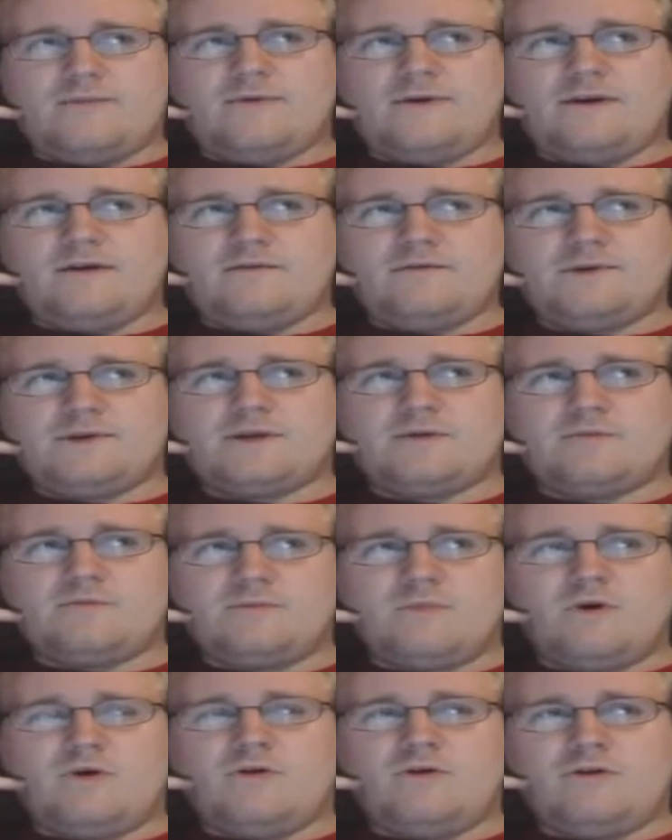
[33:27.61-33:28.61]
Maybe it was a
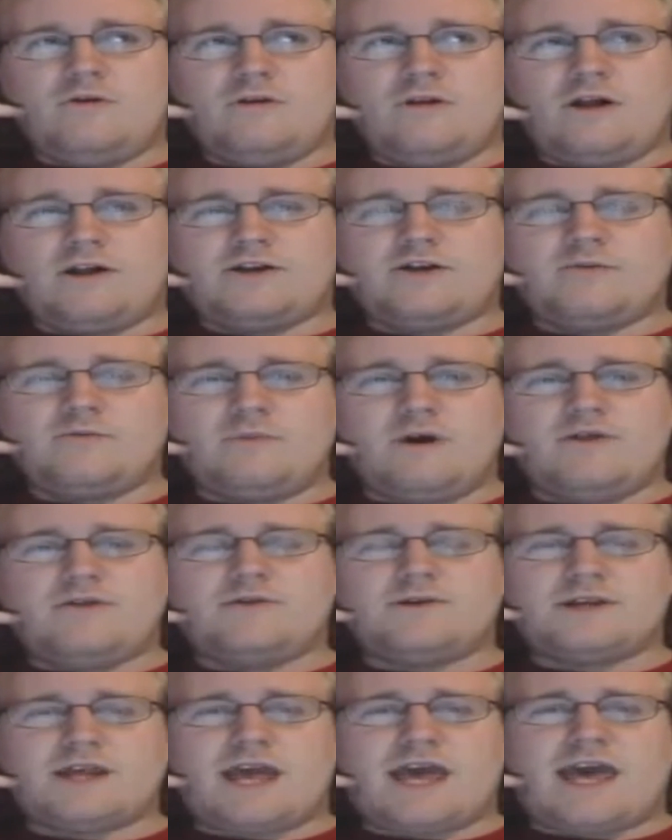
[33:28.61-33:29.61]
mole on your
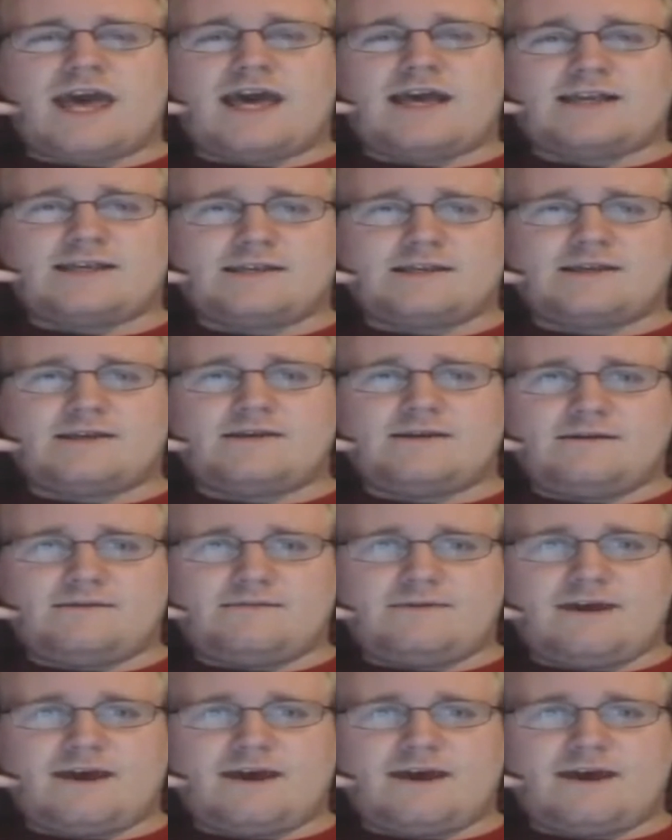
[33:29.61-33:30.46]
mother's ass.